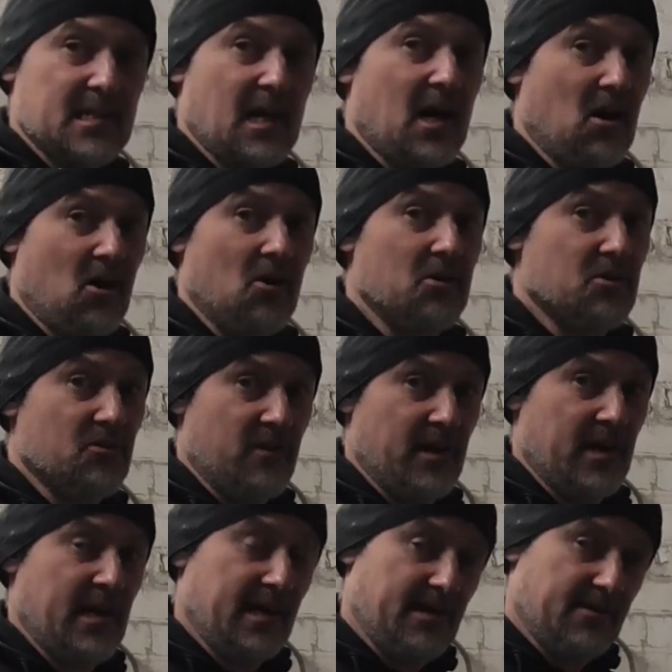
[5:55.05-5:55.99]
the hardener
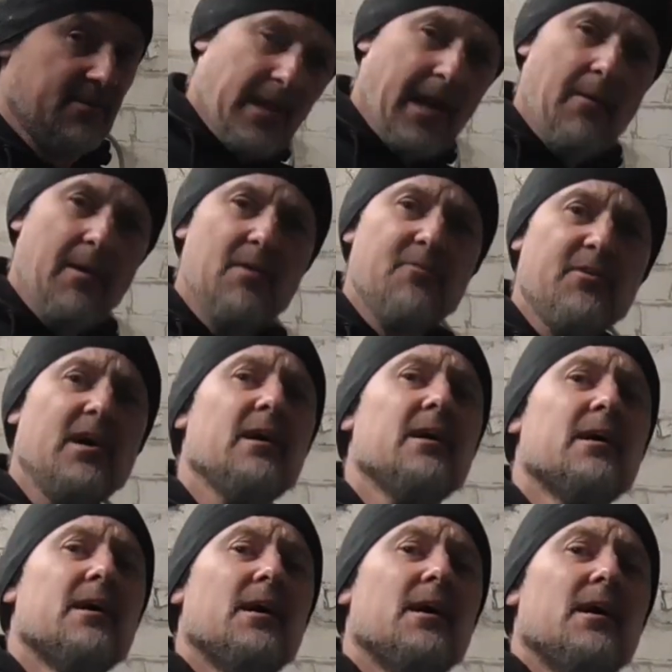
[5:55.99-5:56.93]
in it.
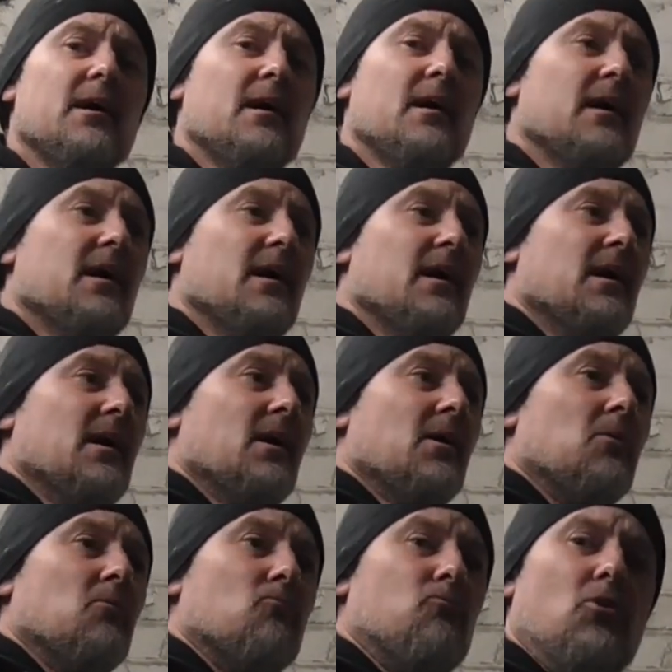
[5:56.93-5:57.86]
However,
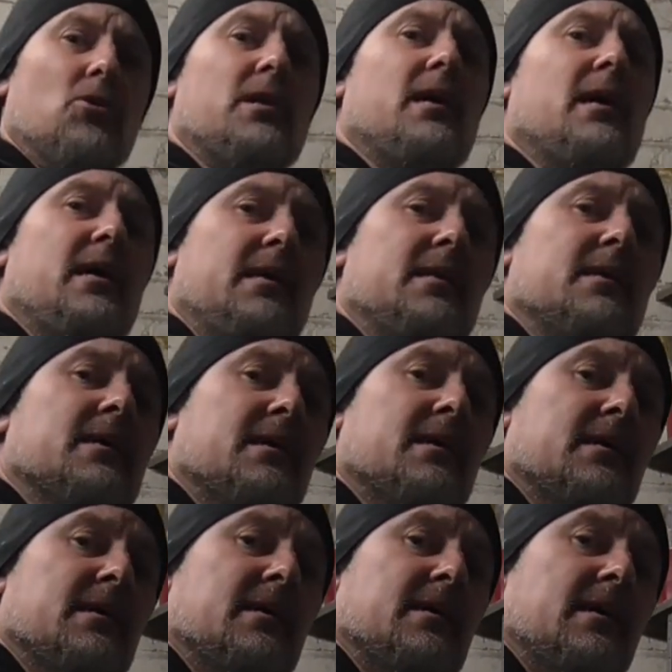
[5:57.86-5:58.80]
running
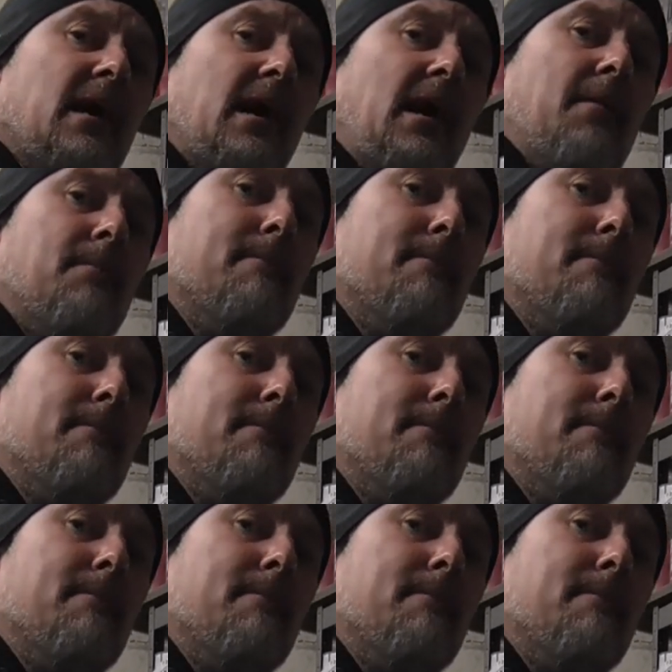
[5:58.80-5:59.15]
a